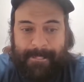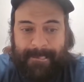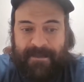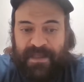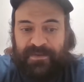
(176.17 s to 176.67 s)

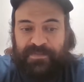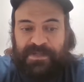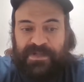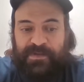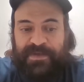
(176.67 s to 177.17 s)
it'll be a
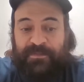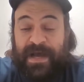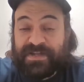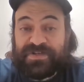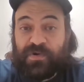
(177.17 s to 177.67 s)
little bit
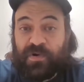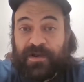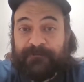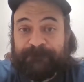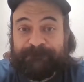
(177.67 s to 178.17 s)
modest
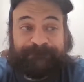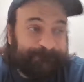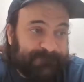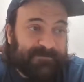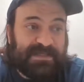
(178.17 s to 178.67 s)
scoring.
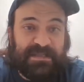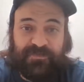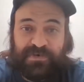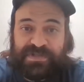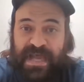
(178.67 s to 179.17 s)
See the
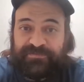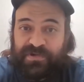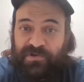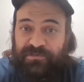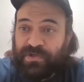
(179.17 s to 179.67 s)
first half
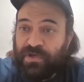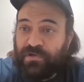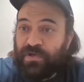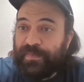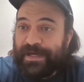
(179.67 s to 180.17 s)

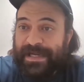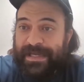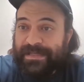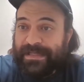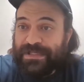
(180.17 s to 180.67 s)
go by,
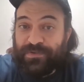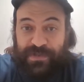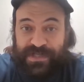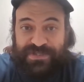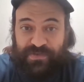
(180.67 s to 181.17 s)
and then you
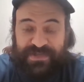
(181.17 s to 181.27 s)
realize you were